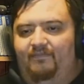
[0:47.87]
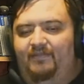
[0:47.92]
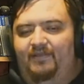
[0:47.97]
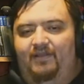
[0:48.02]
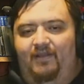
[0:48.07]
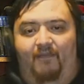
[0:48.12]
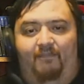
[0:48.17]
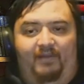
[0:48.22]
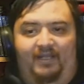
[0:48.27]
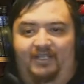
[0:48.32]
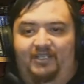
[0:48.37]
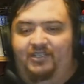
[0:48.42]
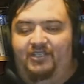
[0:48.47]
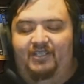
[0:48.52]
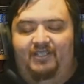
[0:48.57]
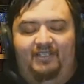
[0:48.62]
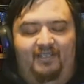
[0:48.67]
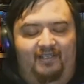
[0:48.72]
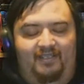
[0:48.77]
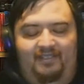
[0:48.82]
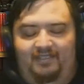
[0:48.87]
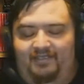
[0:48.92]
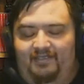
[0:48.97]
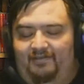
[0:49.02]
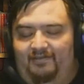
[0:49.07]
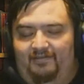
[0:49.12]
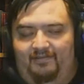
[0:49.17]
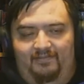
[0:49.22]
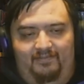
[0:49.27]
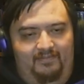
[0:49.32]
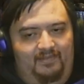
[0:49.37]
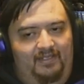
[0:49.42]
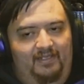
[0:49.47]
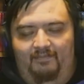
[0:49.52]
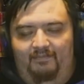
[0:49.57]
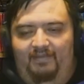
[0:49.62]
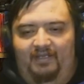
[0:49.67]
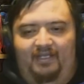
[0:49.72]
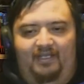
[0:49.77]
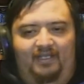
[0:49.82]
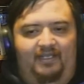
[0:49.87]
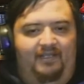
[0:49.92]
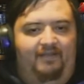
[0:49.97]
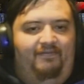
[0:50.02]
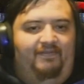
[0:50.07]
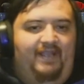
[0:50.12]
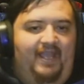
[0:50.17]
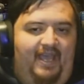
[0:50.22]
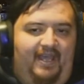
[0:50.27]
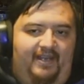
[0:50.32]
You know, I played shit ton until beginning of